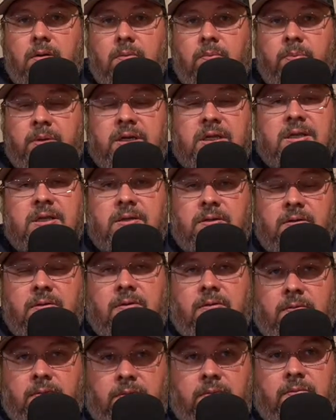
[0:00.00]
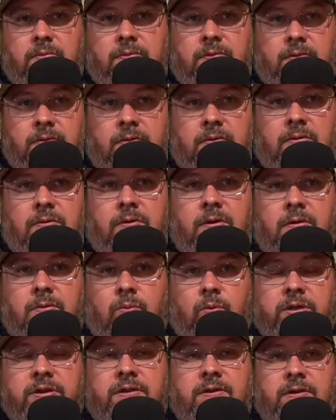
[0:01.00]
But
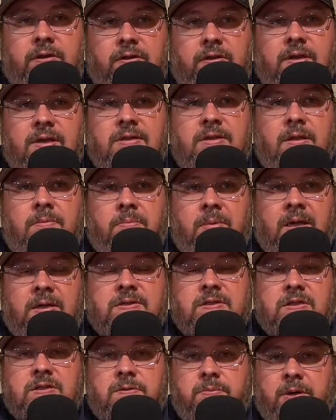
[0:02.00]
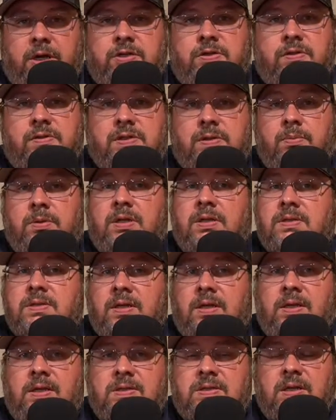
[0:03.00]
the thing that makes this special to me is,
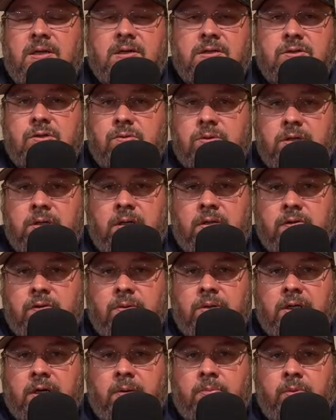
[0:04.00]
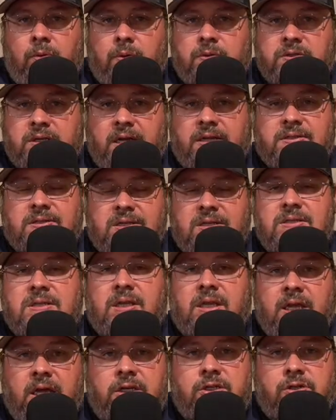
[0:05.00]
like he said, he's doing it on both sides. He's a
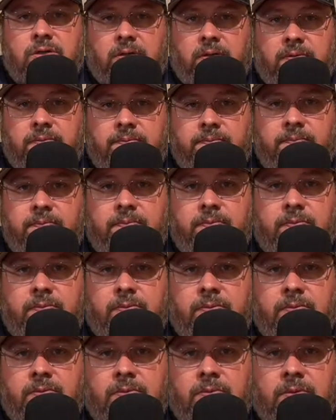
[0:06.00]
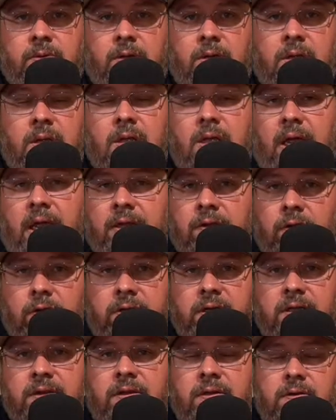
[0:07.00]
catcher. And
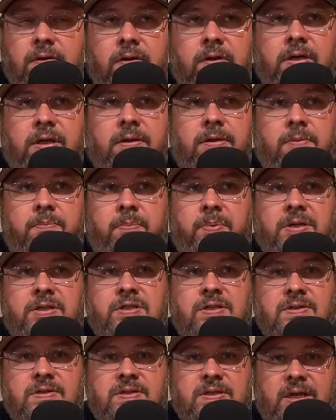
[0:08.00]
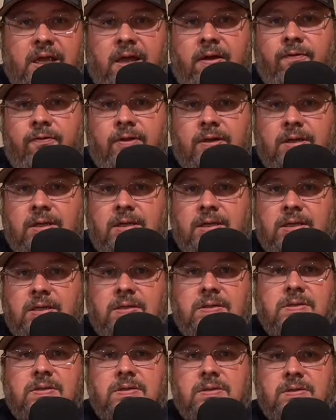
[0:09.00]
look at the pitching staff that
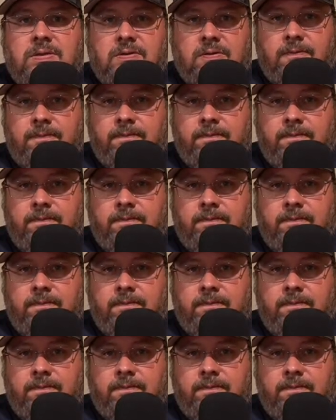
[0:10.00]
he's